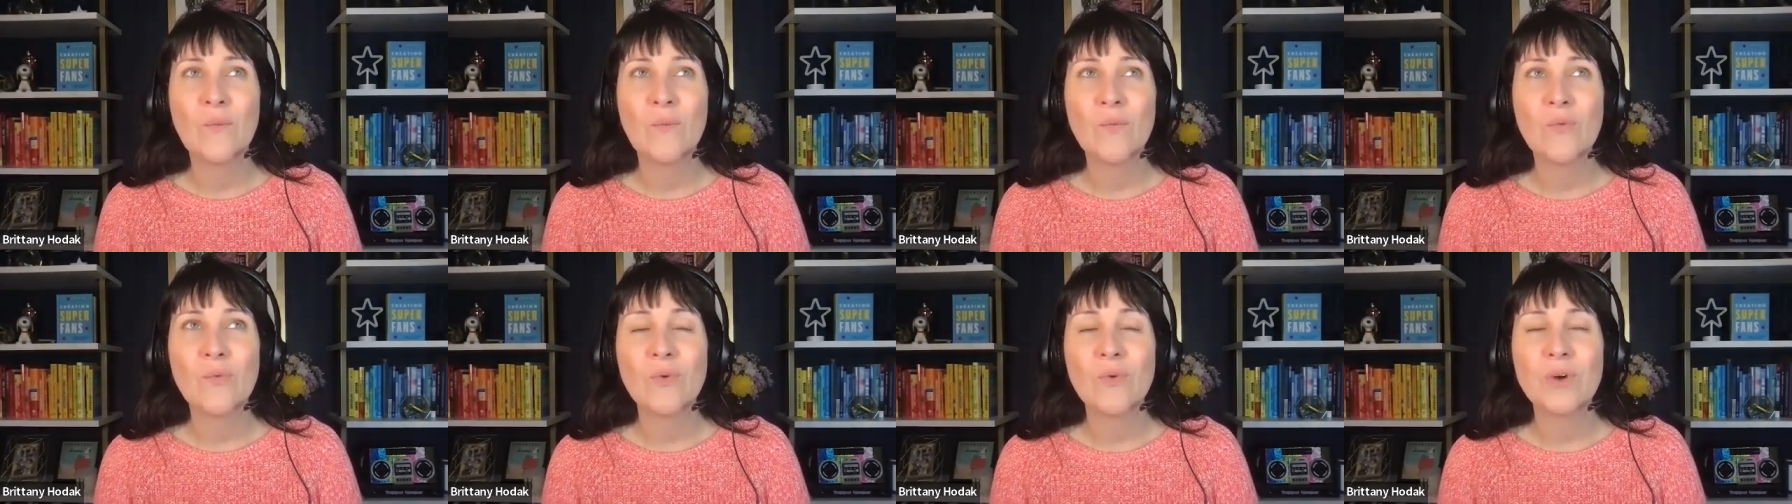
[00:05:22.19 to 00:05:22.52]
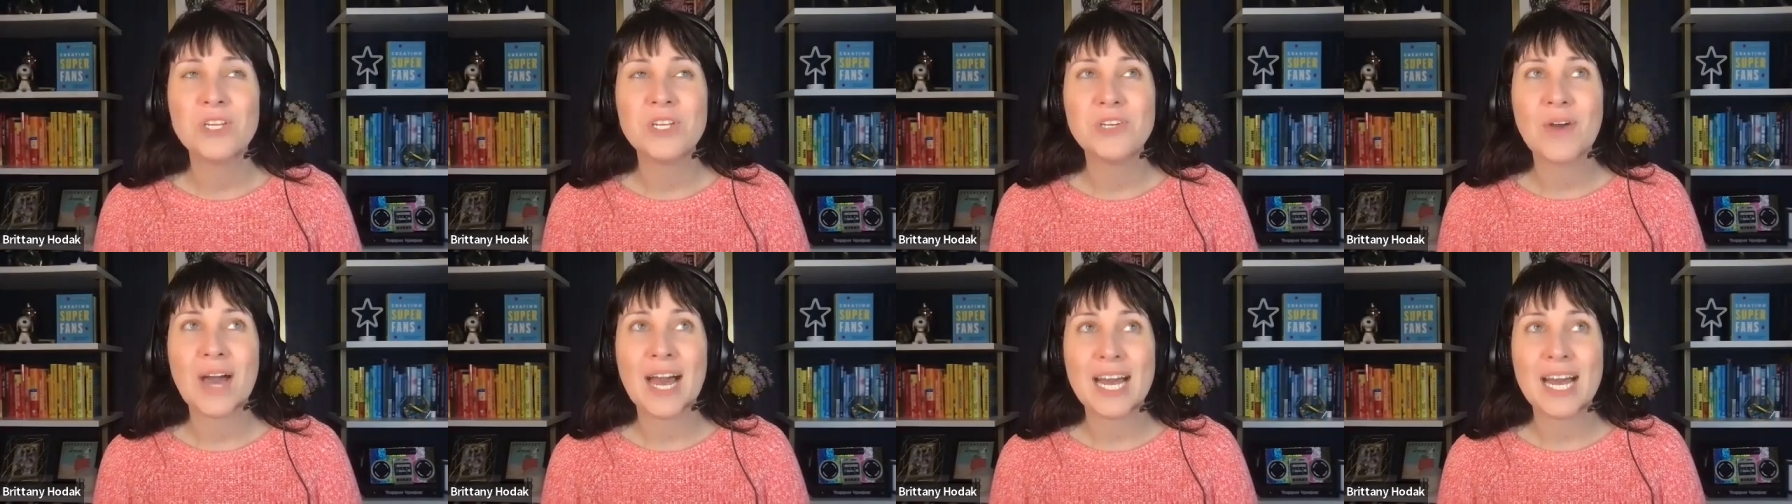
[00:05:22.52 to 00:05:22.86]

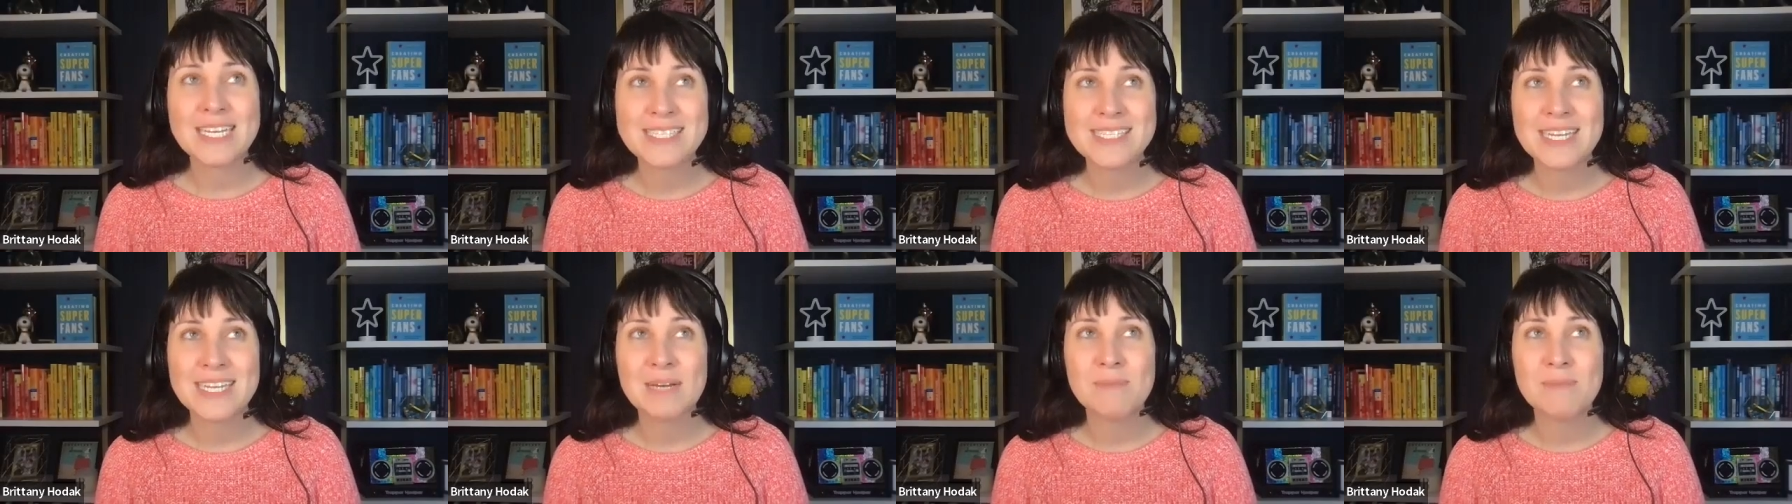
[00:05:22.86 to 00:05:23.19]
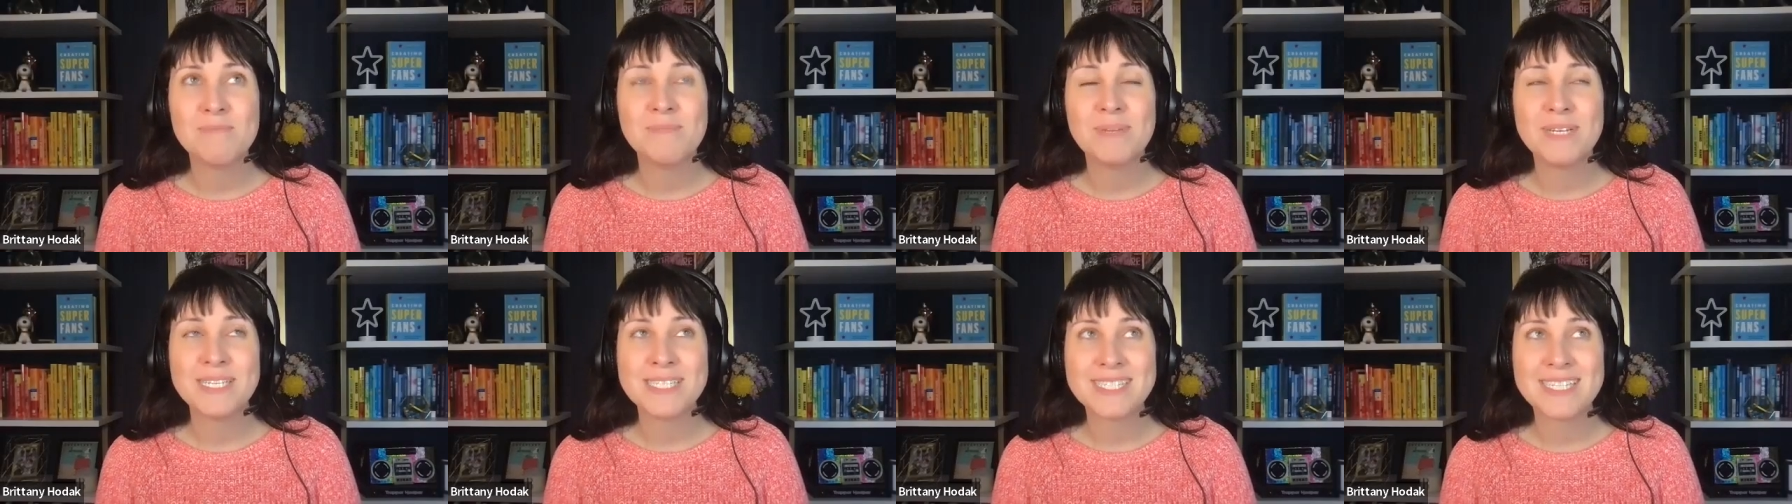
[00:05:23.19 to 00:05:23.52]
when you exit a
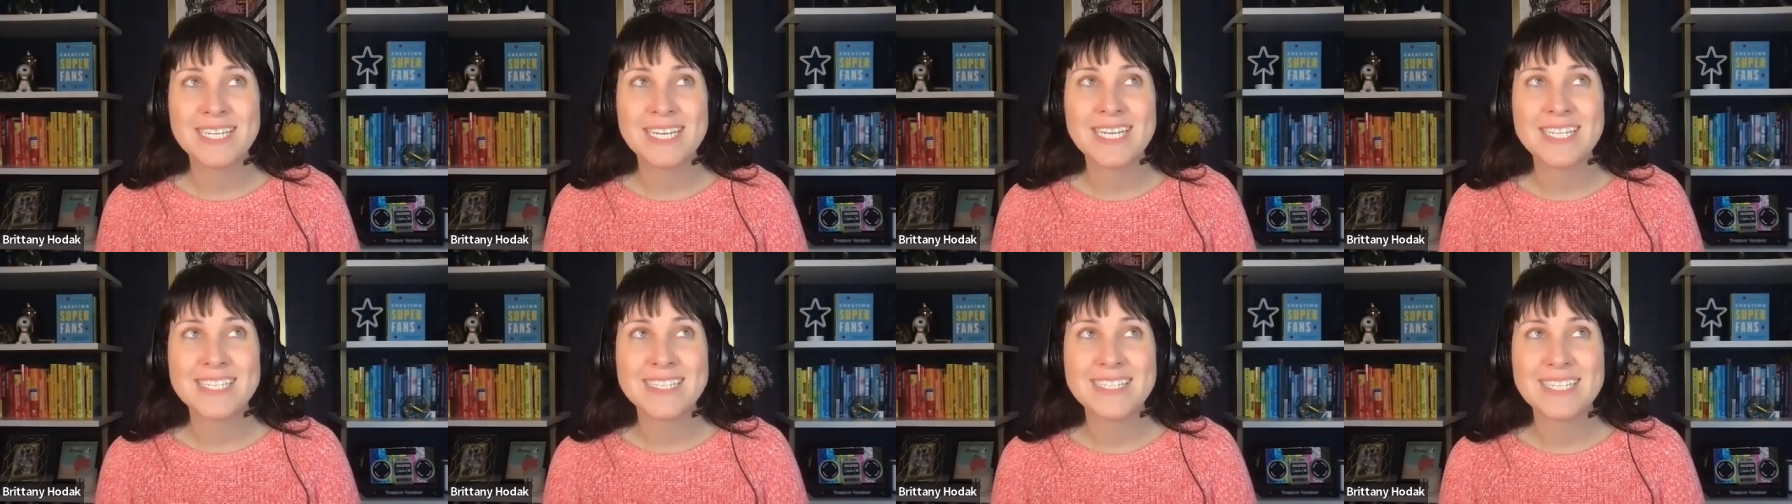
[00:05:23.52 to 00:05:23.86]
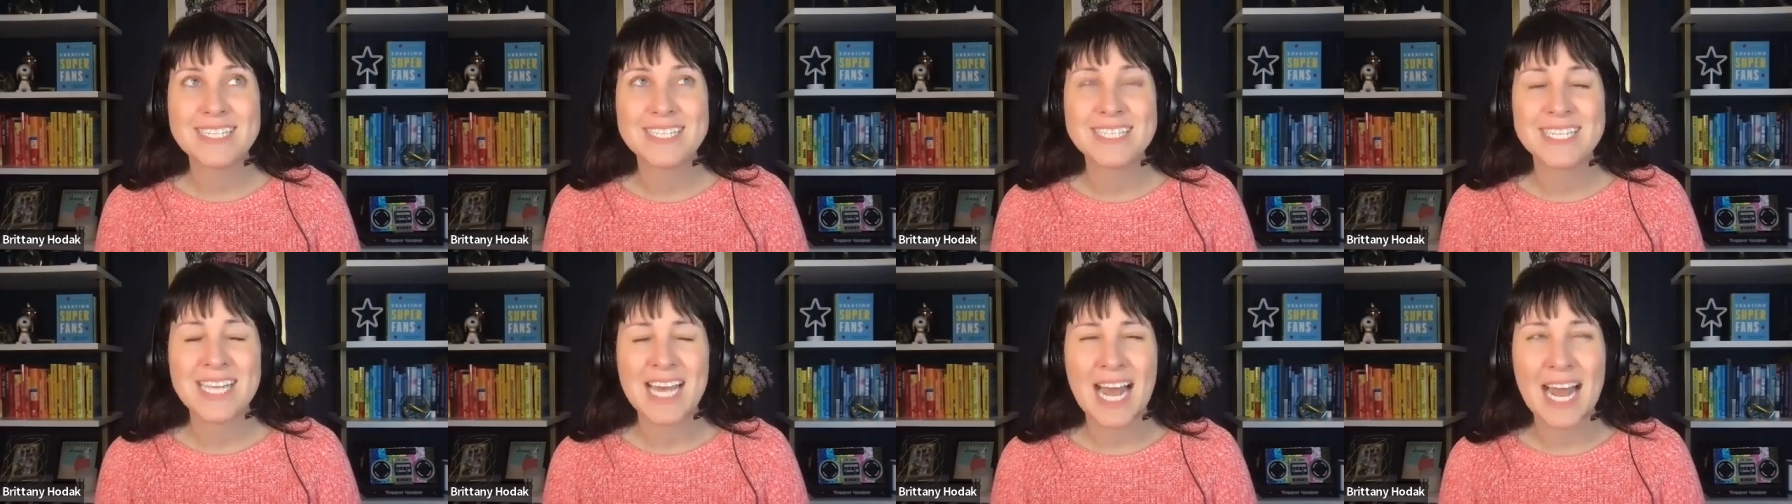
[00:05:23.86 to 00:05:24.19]
business,
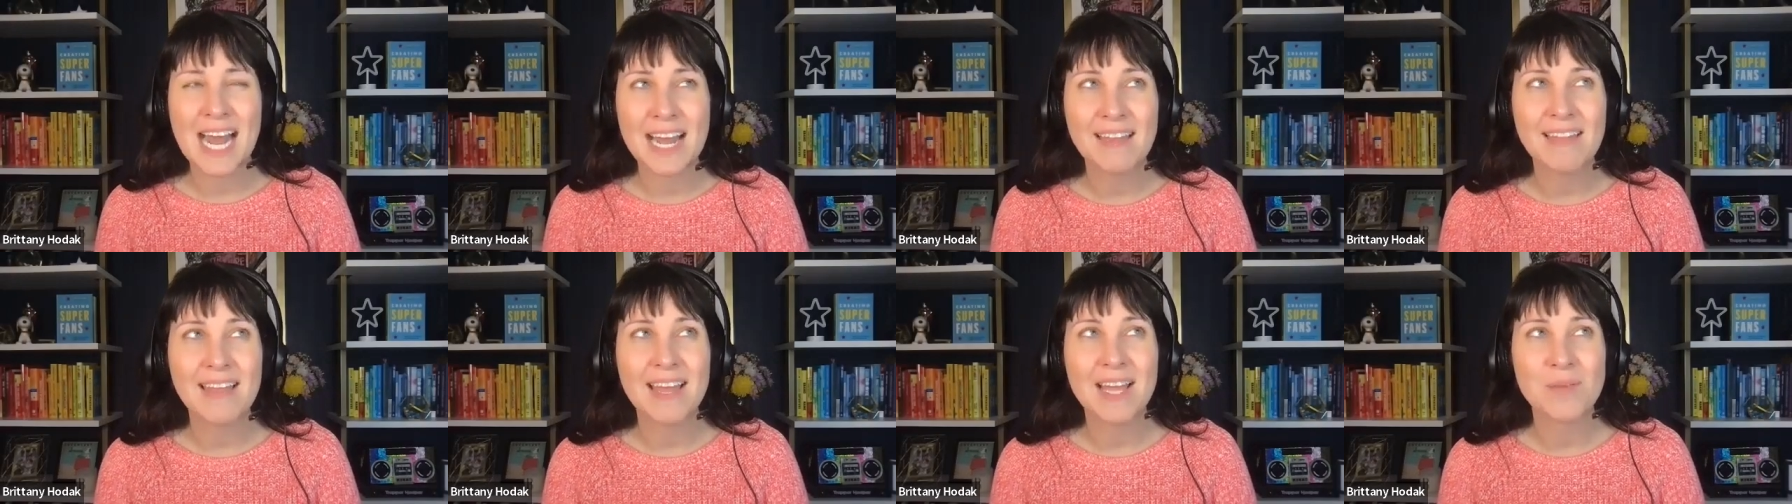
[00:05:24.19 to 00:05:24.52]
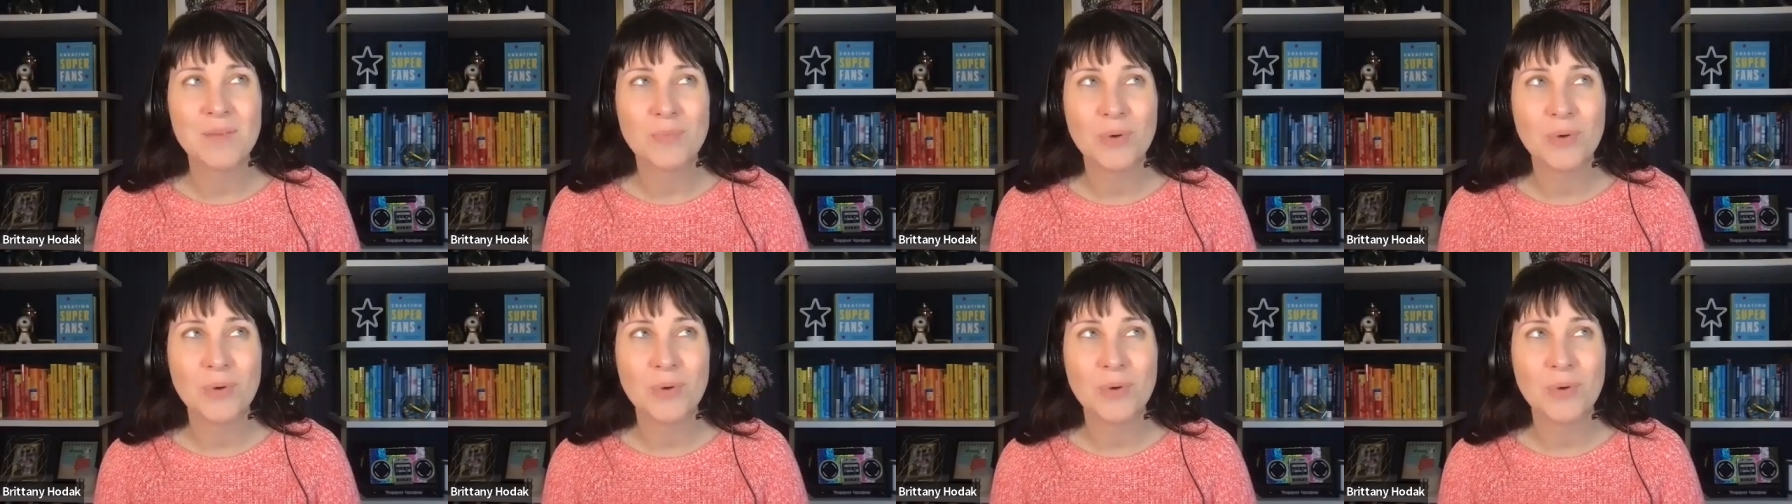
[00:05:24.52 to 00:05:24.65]
it's kind of like